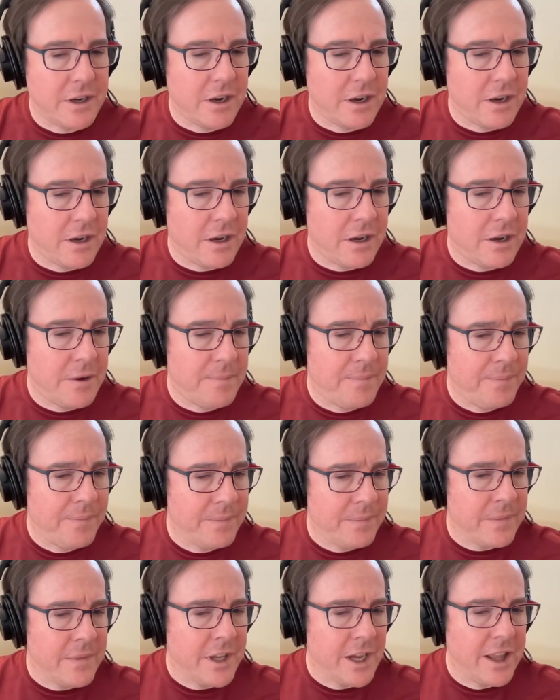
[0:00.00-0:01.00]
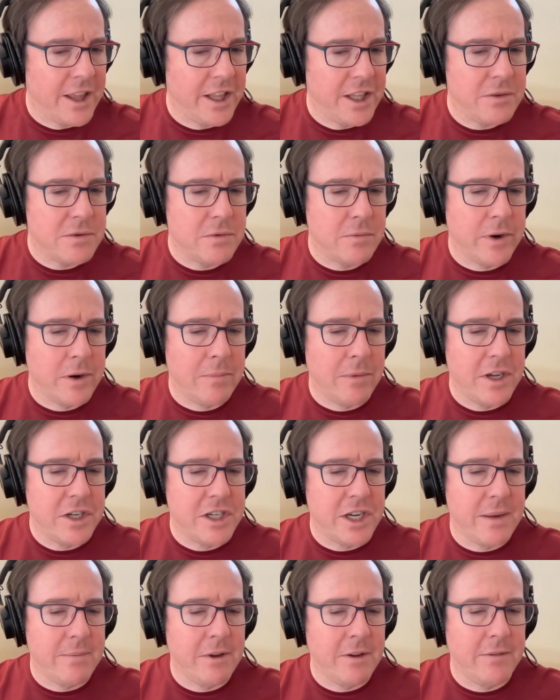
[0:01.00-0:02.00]
Uh, I think this is written by
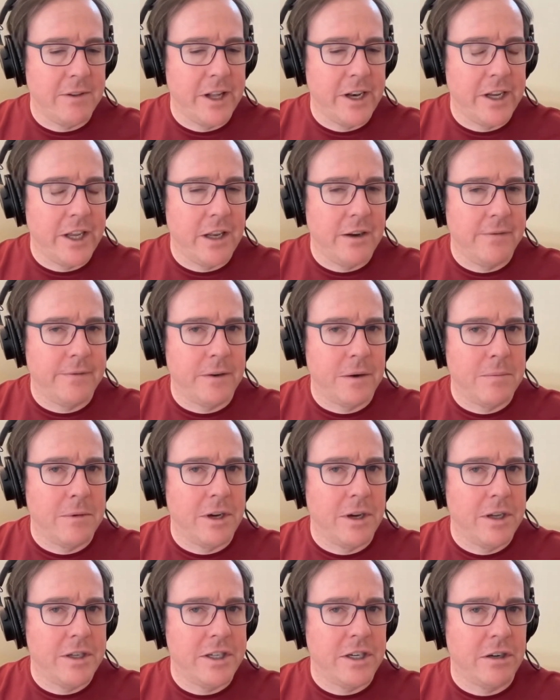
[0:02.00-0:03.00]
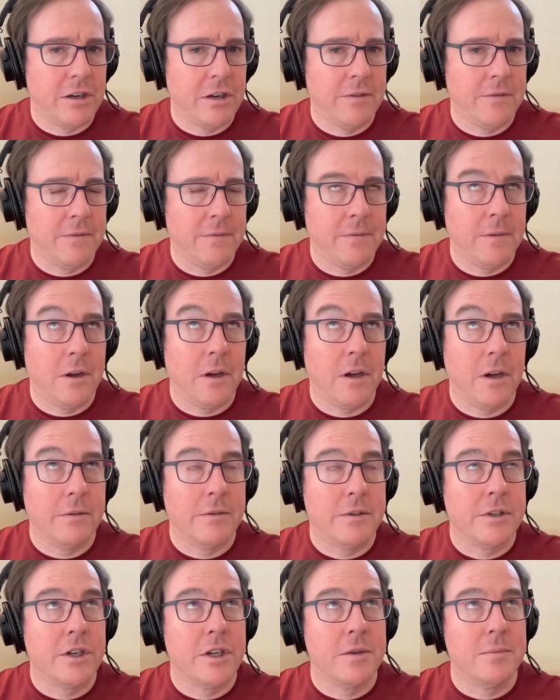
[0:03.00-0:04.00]
Jamie Flanagan from uh, Terra, uh,
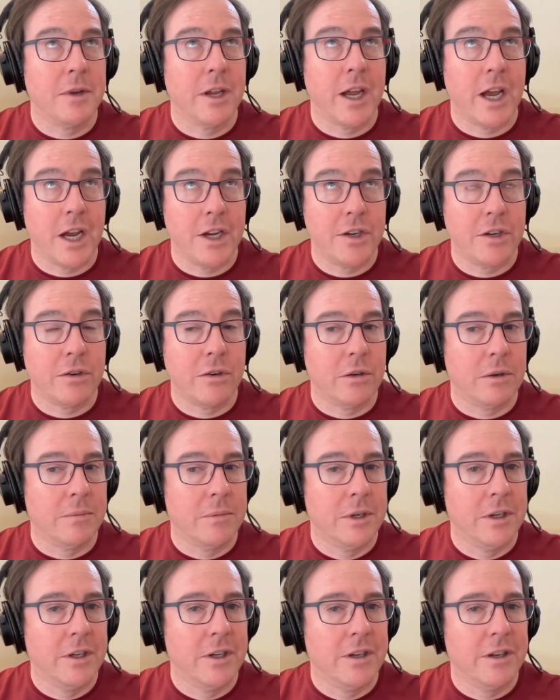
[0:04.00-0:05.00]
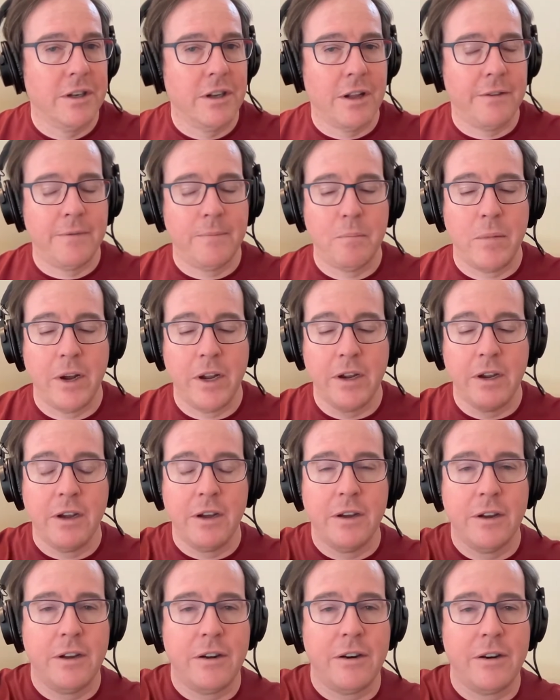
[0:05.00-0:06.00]
excuse yes. me, HashiCorp not yes, by
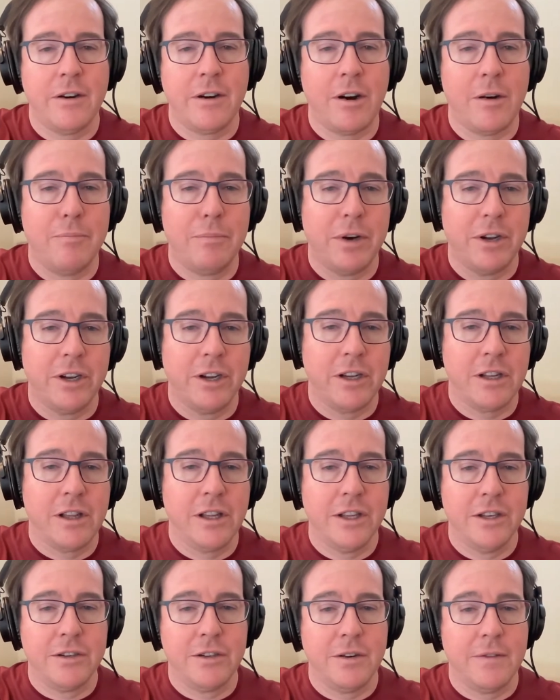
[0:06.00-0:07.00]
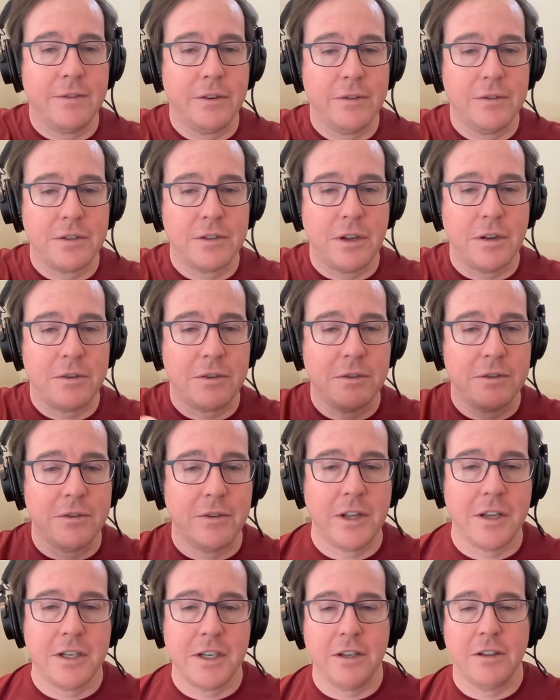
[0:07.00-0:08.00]
uh, our, our, buddy Clint over, who's also doing
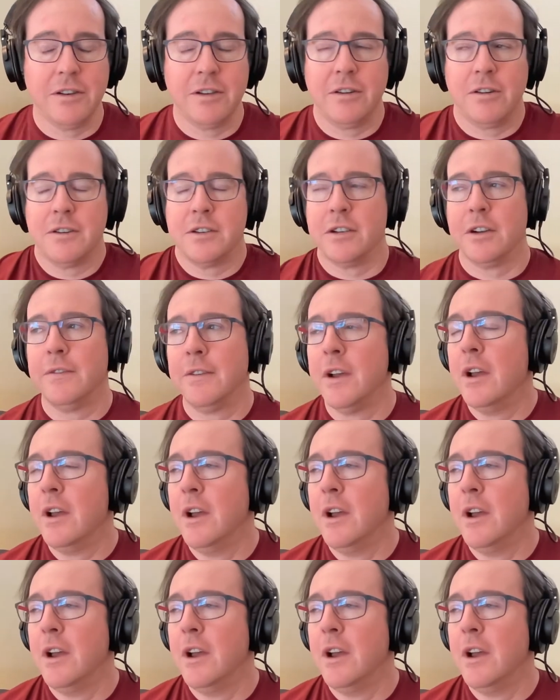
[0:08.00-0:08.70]
the TLDR stuff.